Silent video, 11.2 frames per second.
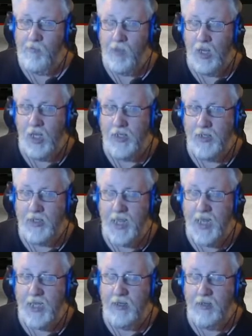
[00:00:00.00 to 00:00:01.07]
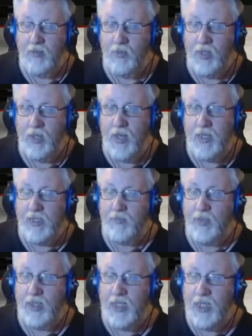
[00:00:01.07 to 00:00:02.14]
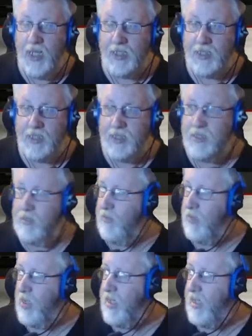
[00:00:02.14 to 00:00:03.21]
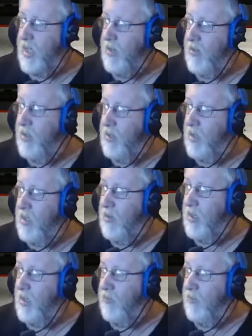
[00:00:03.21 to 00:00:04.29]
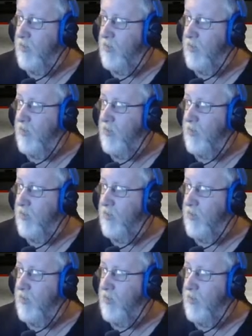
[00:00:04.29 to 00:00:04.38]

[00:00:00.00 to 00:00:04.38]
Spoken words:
and then when I went to play the next season, the bloody gate, my